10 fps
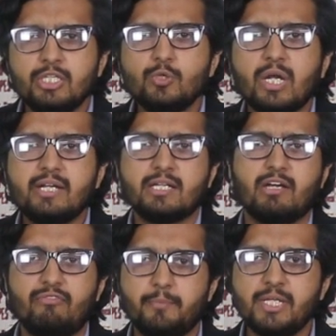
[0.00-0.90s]
you conduct
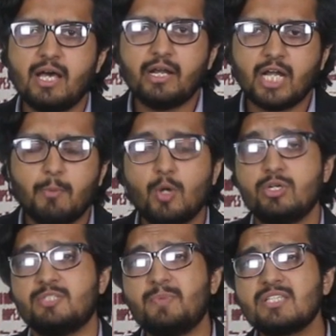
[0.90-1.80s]
a webinar
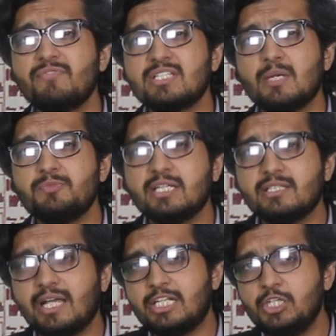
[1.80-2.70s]
about a specific
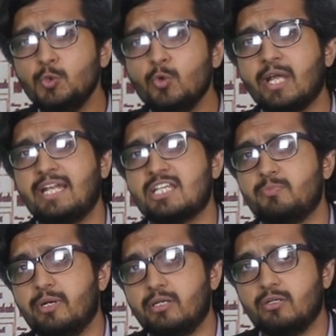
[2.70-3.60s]
subject that you are an
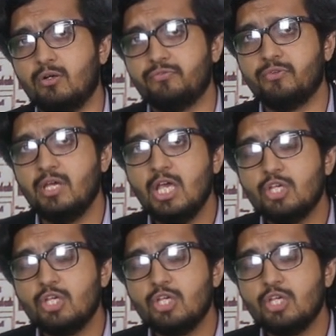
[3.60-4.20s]
expert of.